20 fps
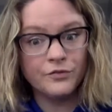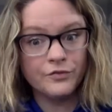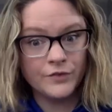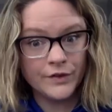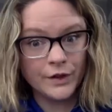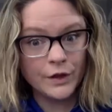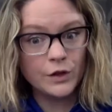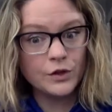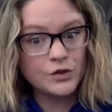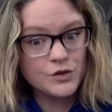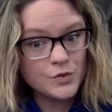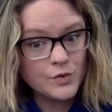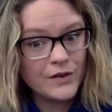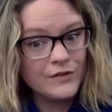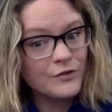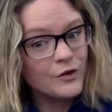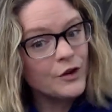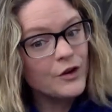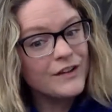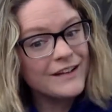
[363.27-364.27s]
feel
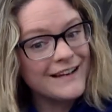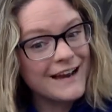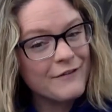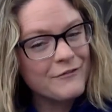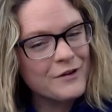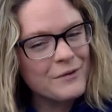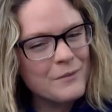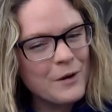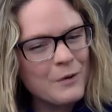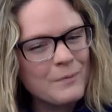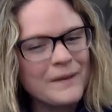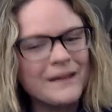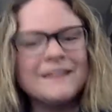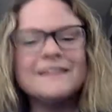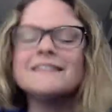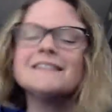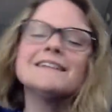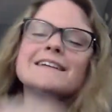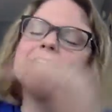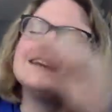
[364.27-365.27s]
joyful in every
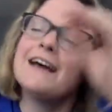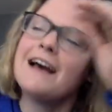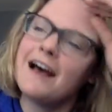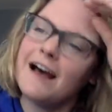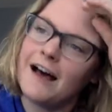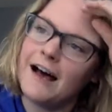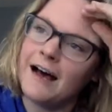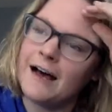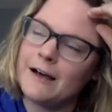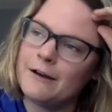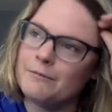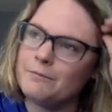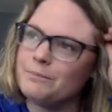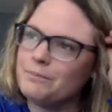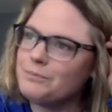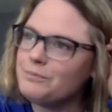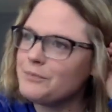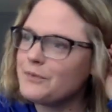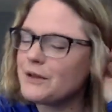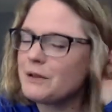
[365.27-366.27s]
moment,
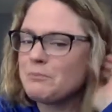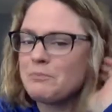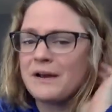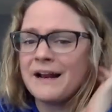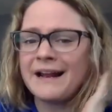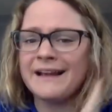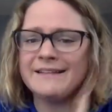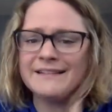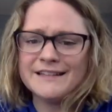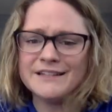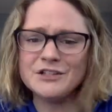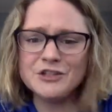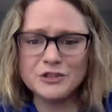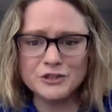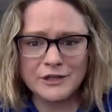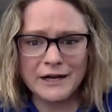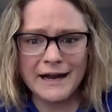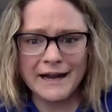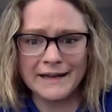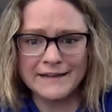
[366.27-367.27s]
but I at least
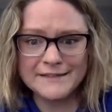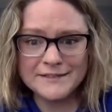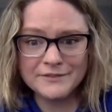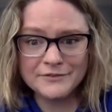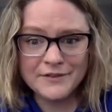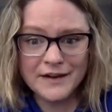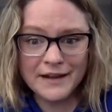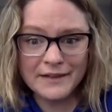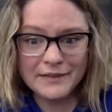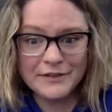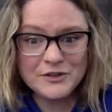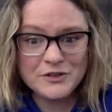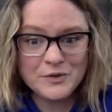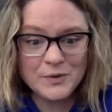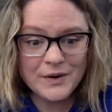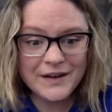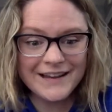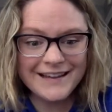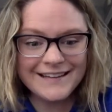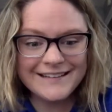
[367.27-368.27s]
try to find the
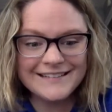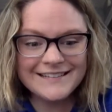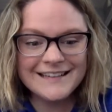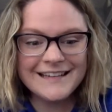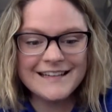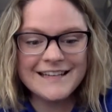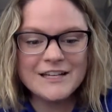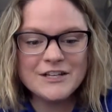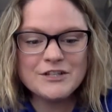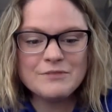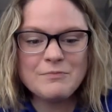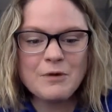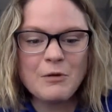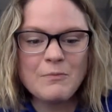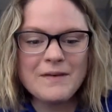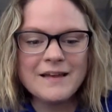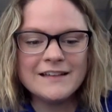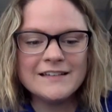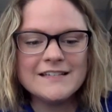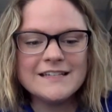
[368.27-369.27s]
joy in each
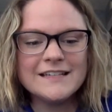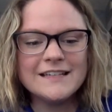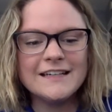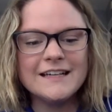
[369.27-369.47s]
moment.